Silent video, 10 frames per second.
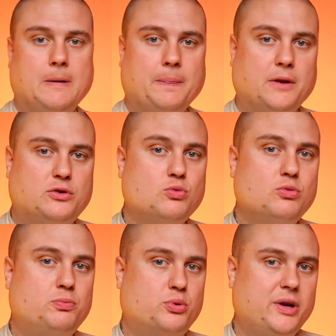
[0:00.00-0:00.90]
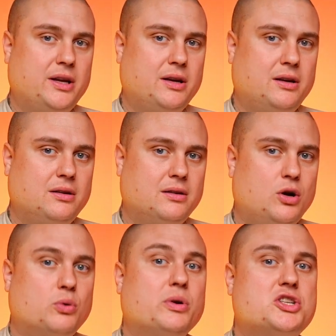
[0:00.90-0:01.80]
The Tummo breathing
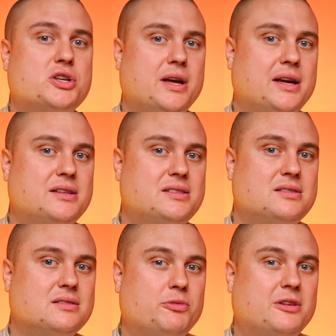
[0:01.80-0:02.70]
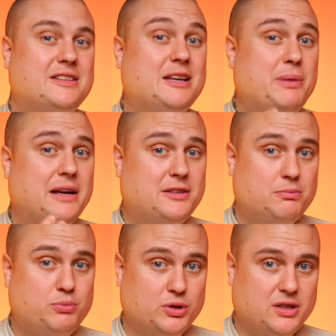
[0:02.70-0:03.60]
originates from the
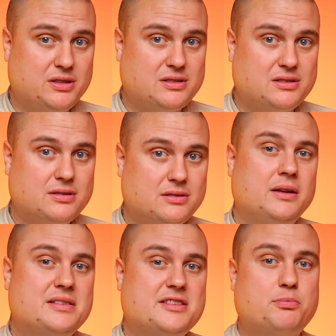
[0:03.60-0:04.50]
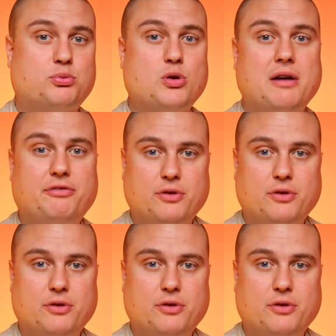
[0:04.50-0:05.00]
Tibetan Buddhists and is the breath